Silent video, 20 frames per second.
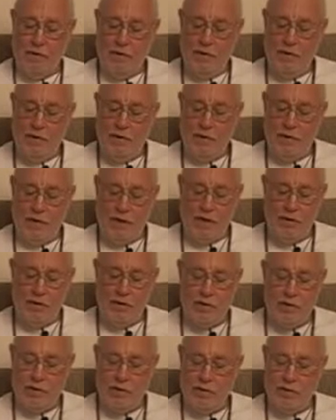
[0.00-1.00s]
This is an
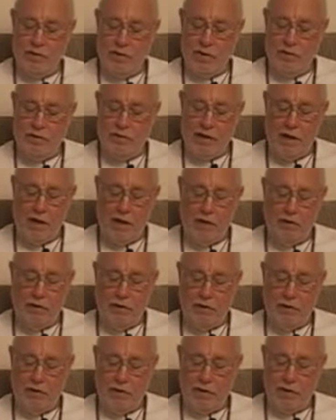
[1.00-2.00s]
instance of
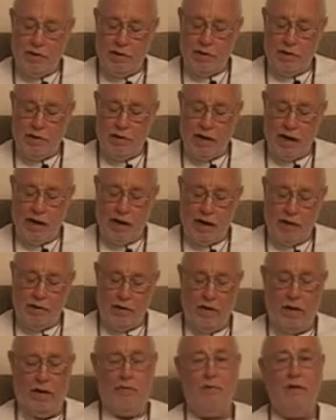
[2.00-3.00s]
eagerness in ecstatic
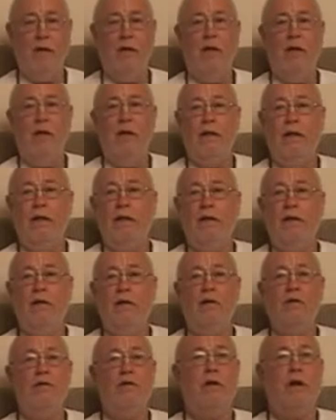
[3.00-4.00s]
love. In
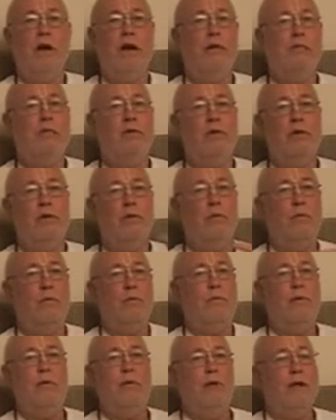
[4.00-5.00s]
those times, the
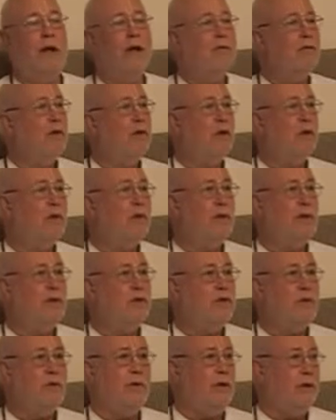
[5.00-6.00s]
women did never go in the
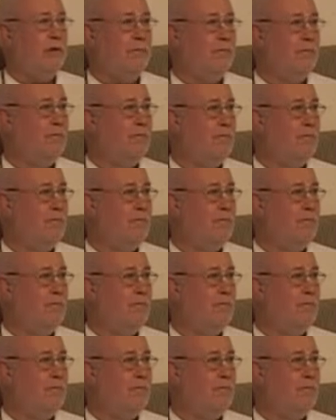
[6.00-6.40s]
street.